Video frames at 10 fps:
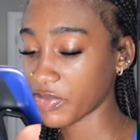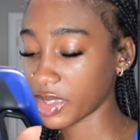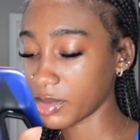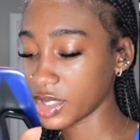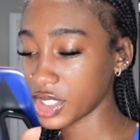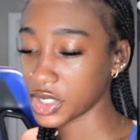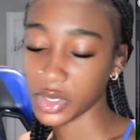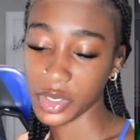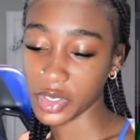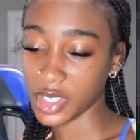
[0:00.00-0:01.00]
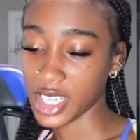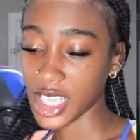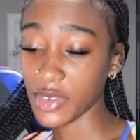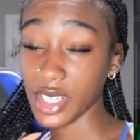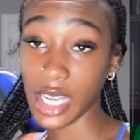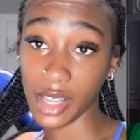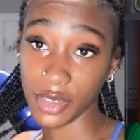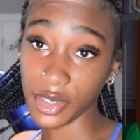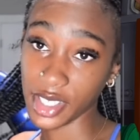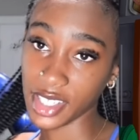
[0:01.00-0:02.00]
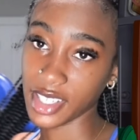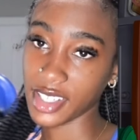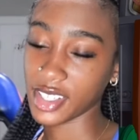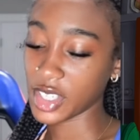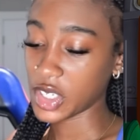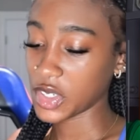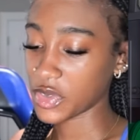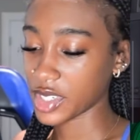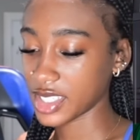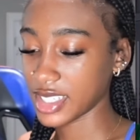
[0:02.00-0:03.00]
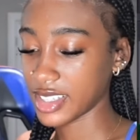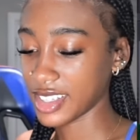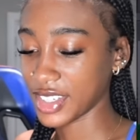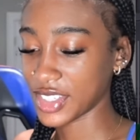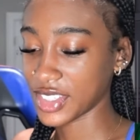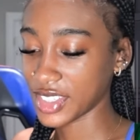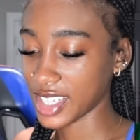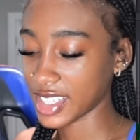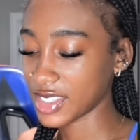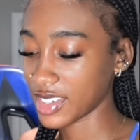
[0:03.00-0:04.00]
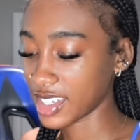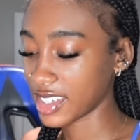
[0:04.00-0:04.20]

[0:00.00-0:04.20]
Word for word: I'm just showing you guys. I re-downloaded it recently, so that's why.